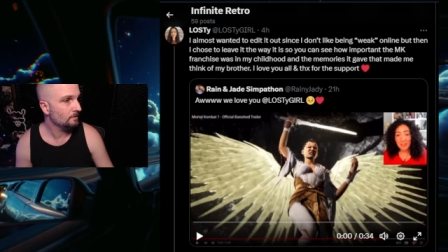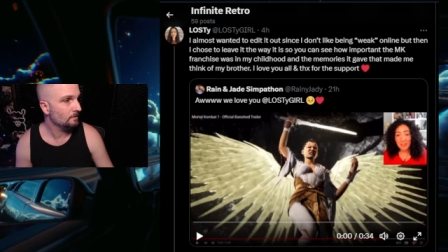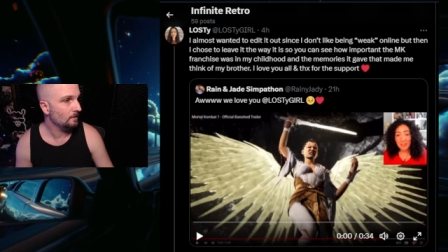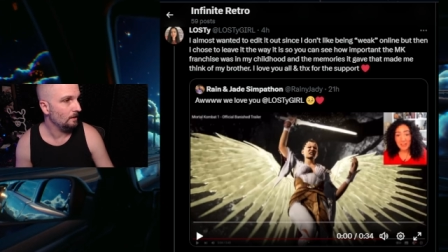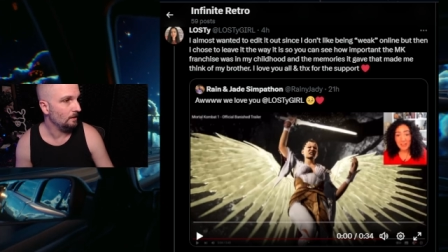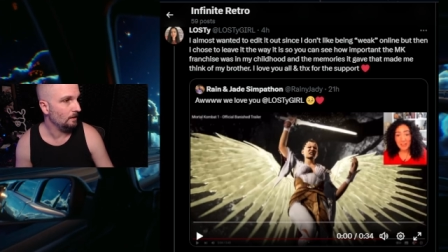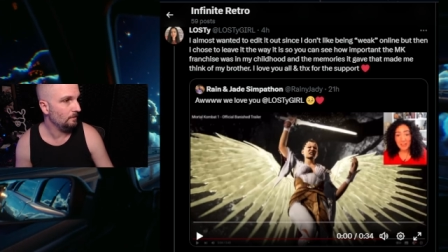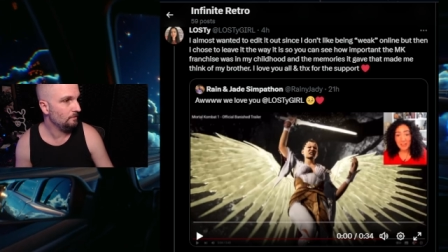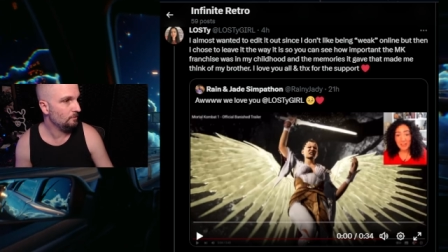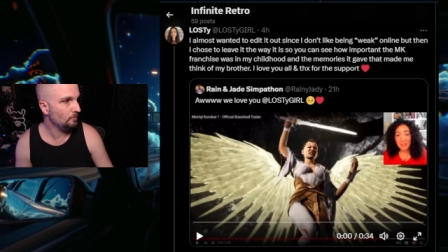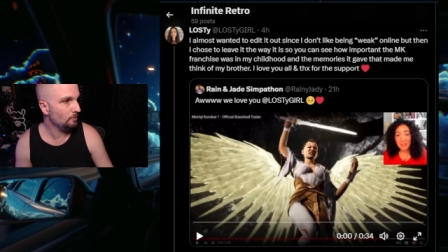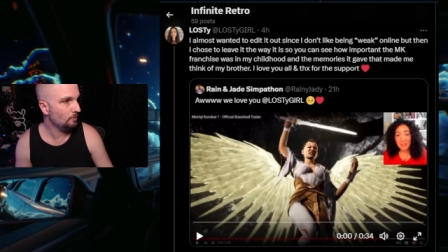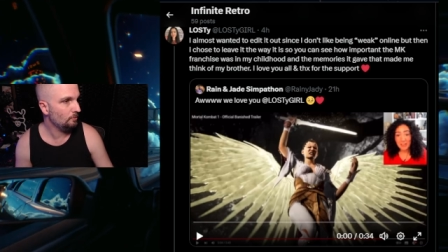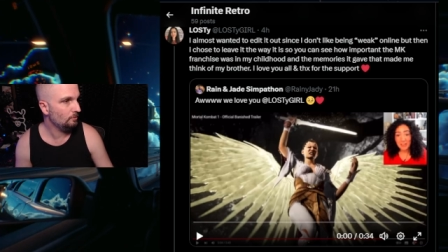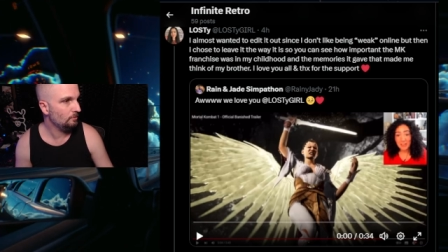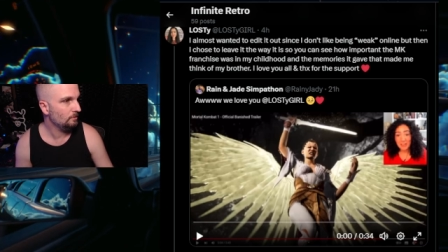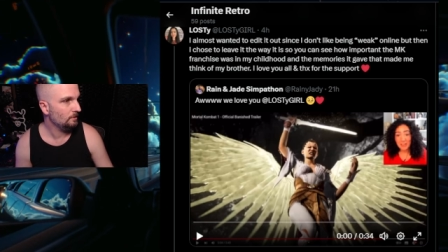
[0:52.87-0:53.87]
I love you
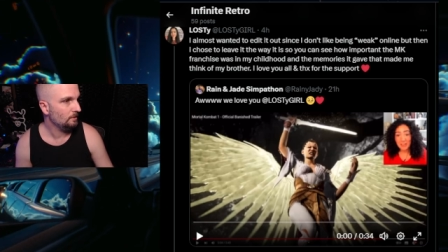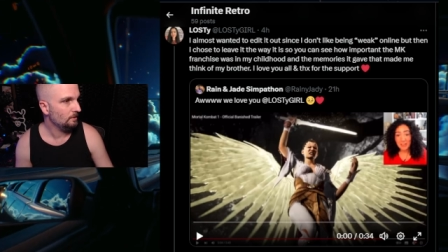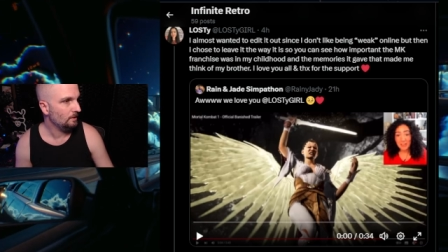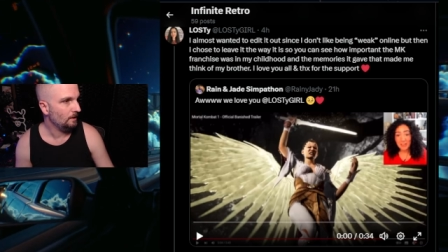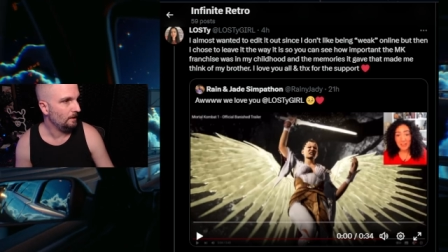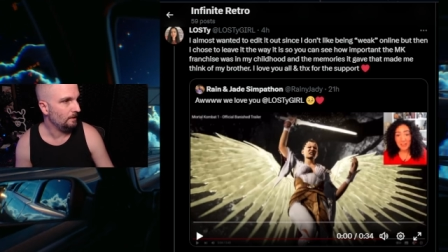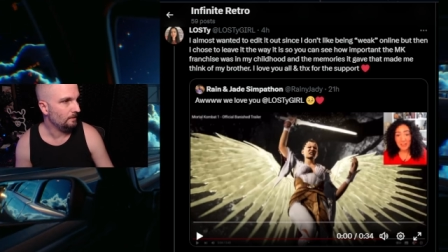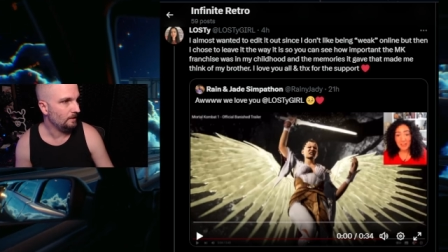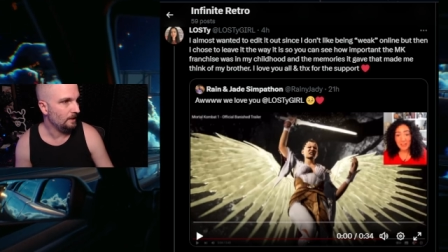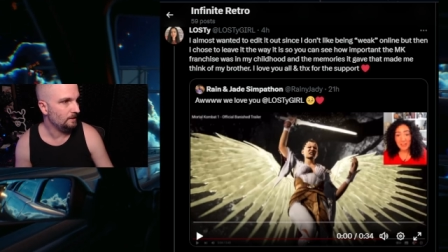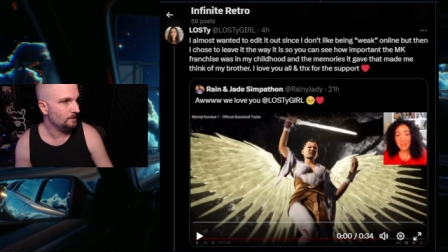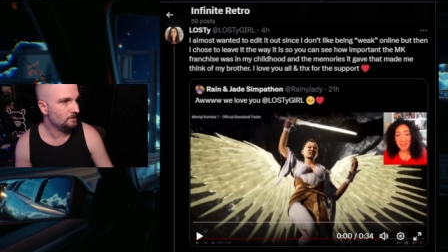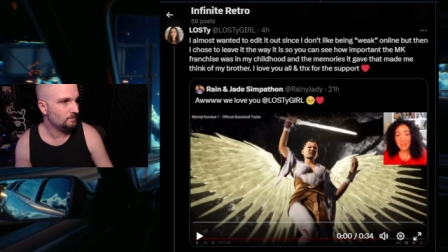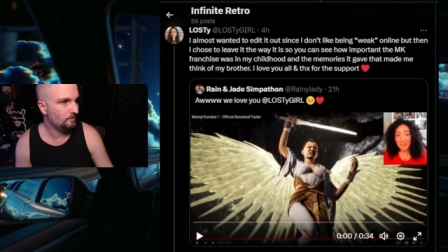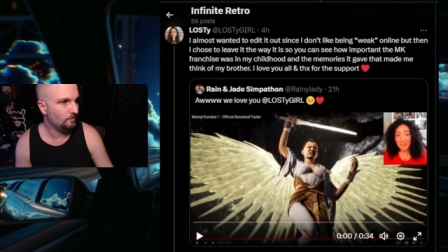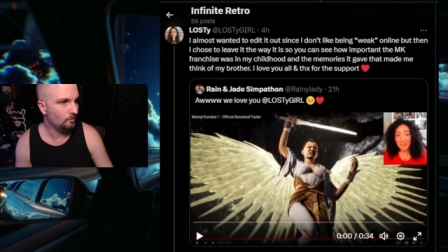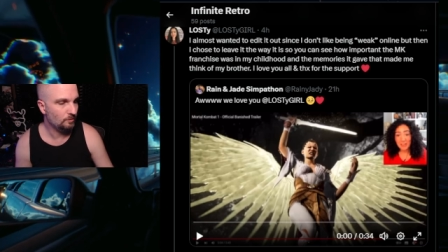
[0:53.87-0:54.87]
all, and
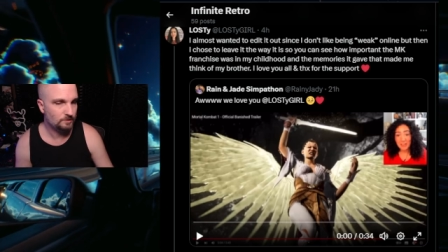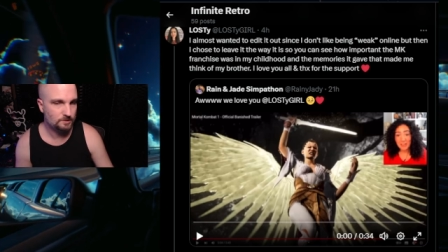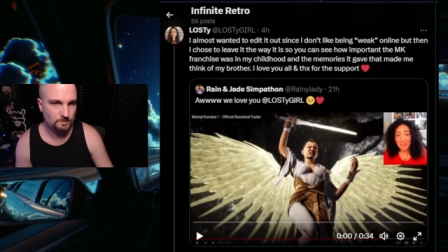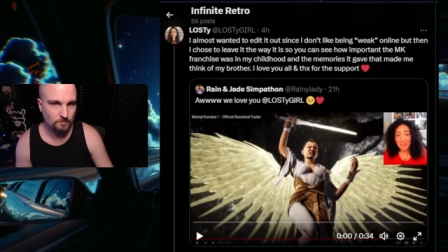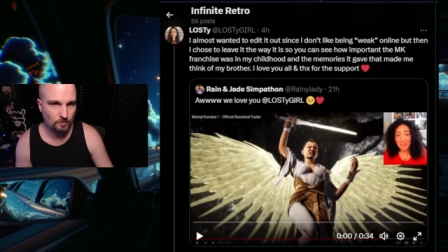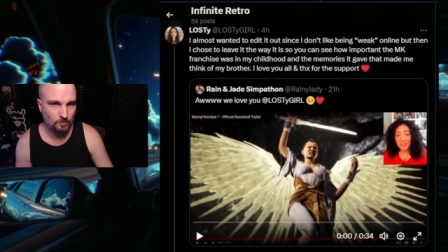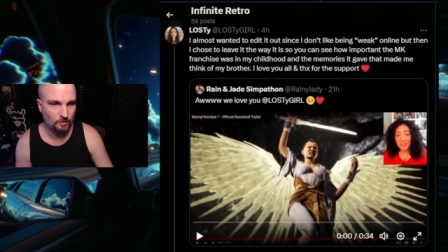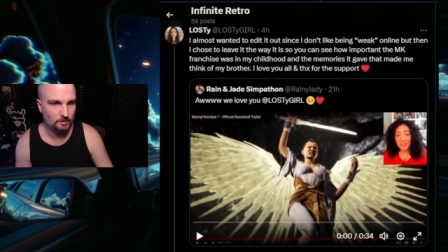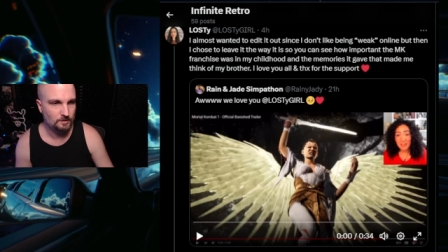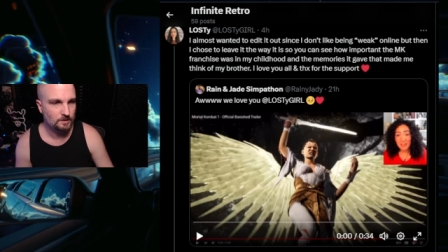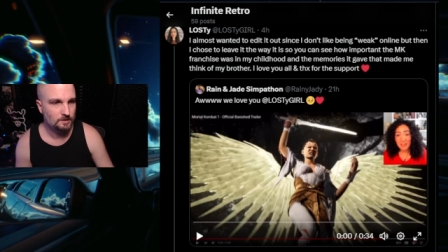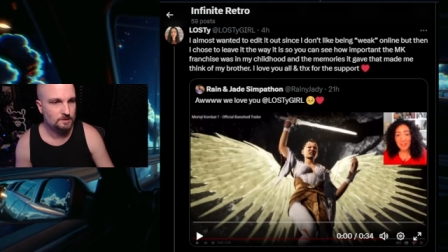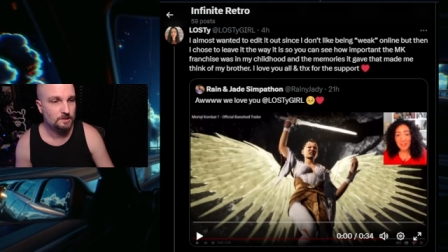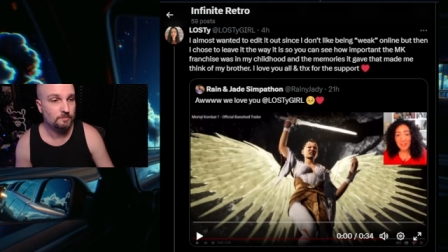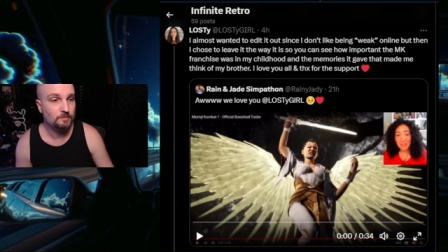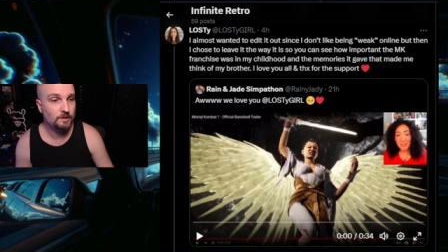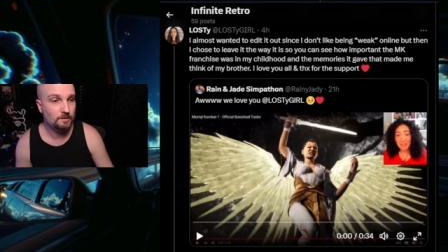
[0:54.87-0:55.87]
thanks for the support.
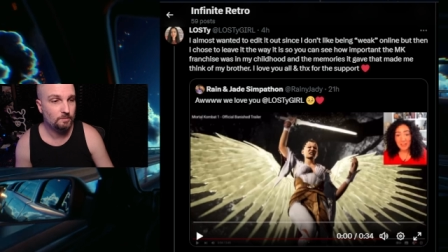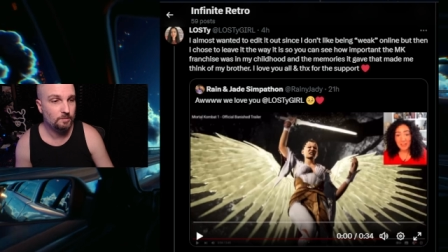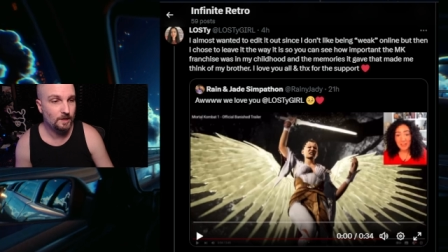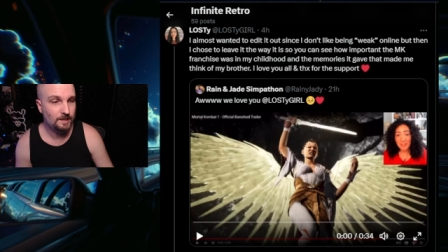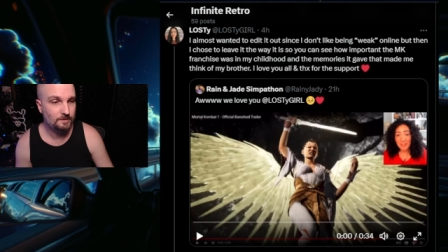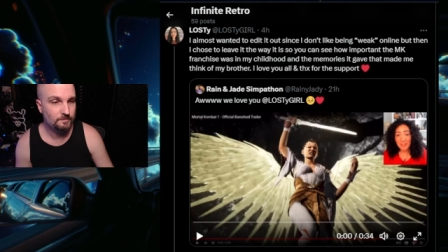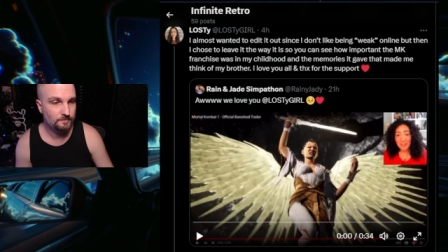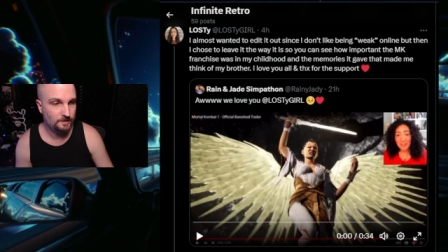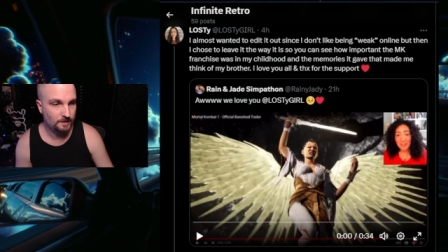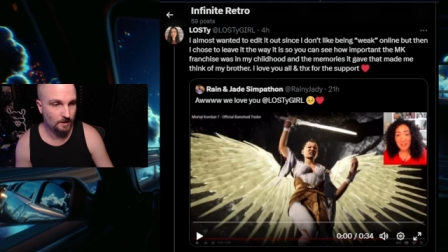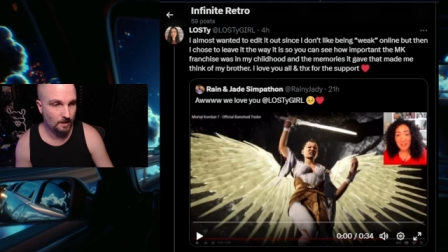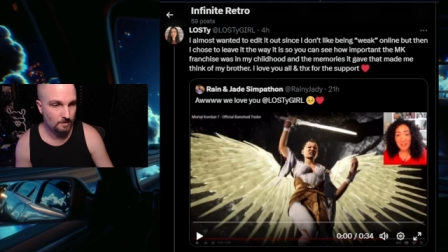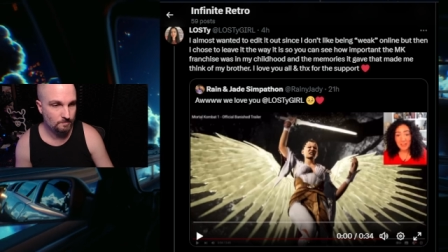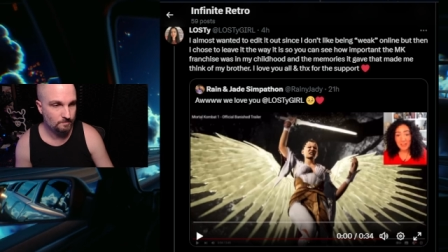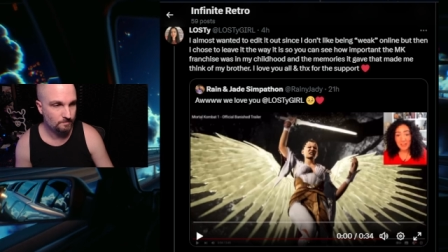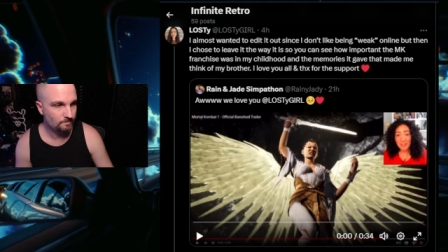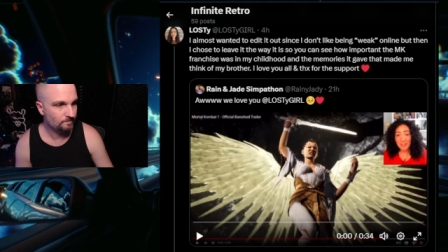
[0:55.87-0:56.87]
So we're going to play the video,